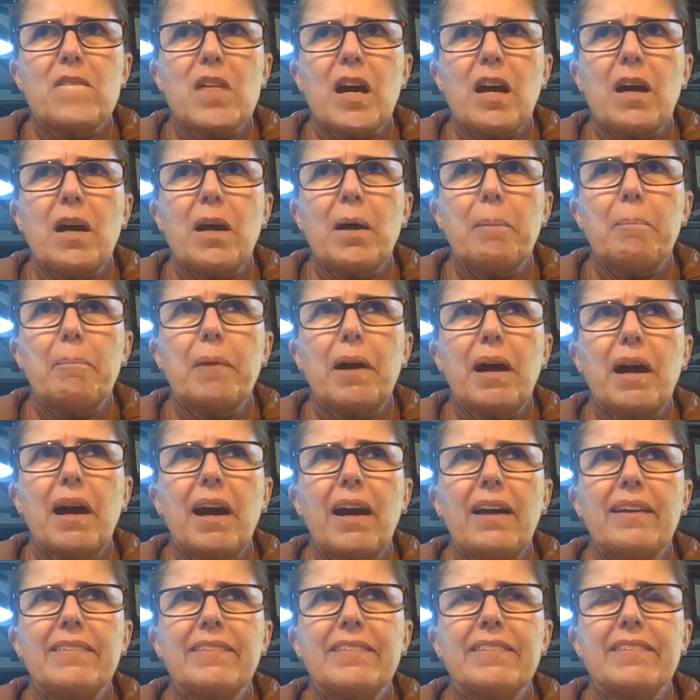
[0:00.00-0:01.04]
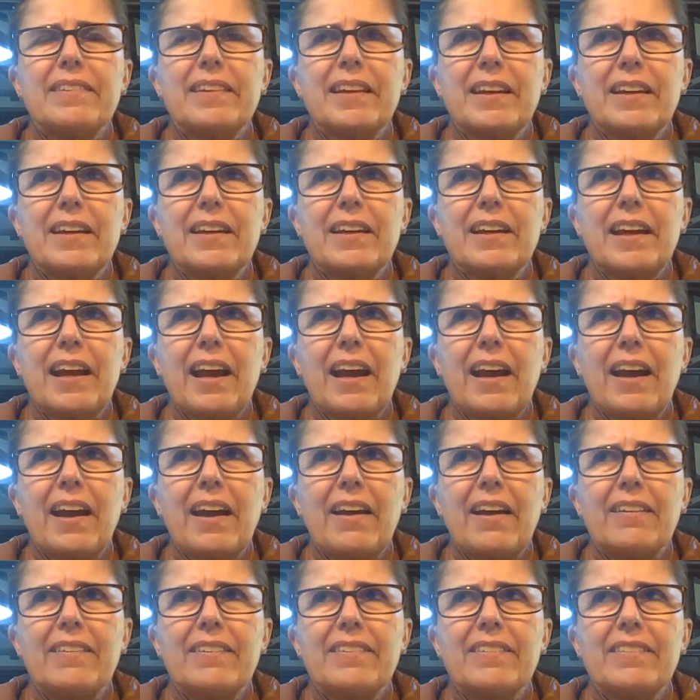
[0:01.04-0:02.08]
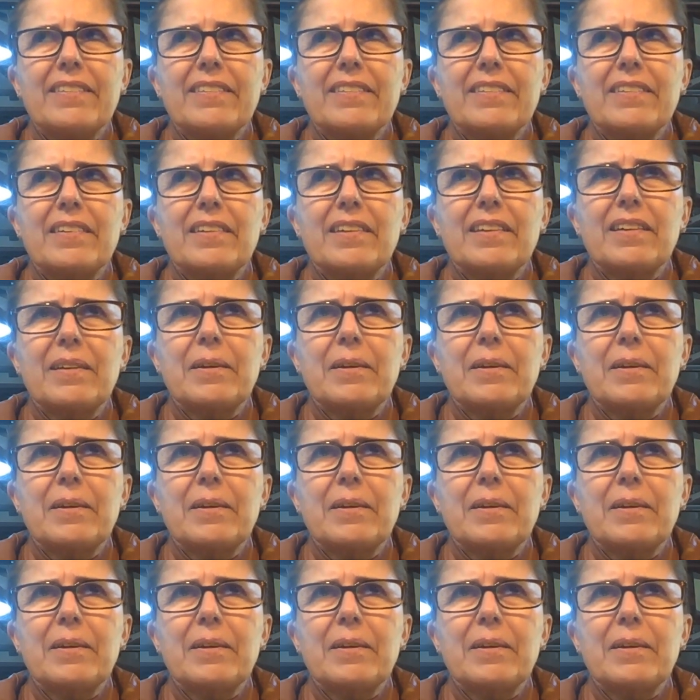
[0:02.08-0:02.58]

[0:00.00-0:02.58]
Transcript: I see it as